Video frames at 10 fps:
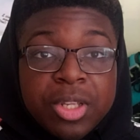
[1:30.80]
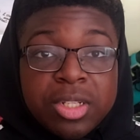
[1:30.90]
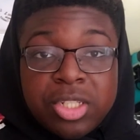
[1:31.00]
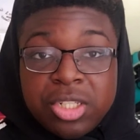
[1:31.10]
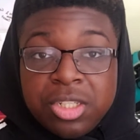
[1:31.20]

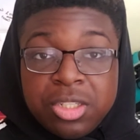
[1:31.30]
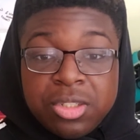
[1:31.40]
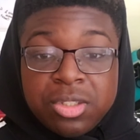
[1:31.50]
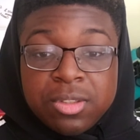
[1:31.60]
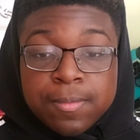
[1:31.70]
and
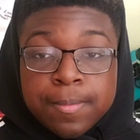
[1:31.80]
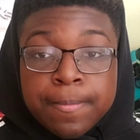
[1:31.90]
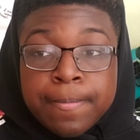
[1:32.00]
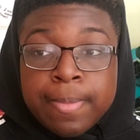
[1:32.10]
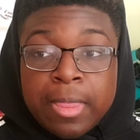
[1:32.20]
cheese,
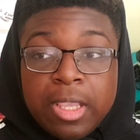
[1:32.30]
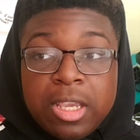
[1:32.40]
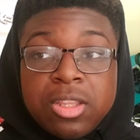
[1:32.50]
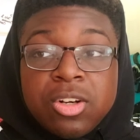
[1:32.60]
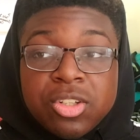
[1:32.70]

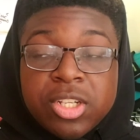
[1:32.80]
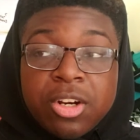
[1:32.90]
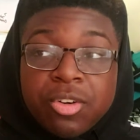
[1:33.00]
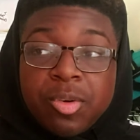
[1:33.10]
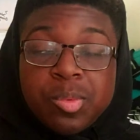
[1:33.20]
and then our
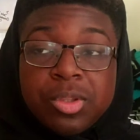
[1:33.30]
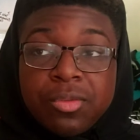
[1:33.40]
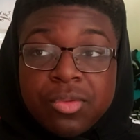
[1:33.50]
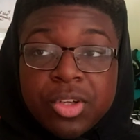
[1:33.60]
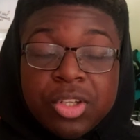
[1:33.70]
sour cream's in the
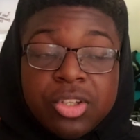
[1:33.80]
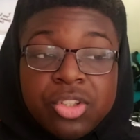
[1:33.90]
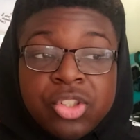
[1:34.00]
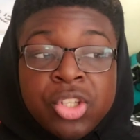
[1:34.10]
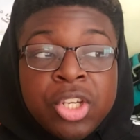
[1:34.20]

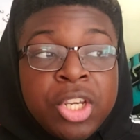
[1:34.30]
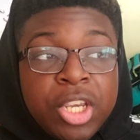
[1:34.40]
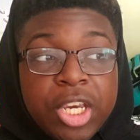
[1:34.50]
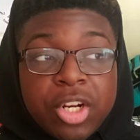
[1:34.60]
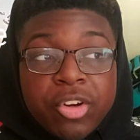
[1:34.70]
fridge,
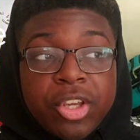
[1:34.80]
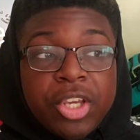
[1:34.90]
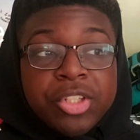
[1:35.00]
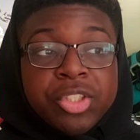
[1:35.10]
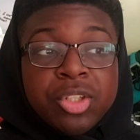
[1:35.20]
and our
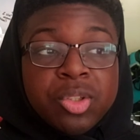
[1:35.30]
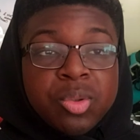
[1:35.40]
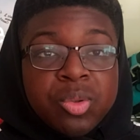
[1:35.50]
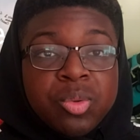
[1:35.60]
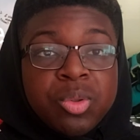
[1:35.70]

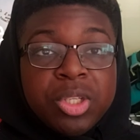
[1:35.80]
queso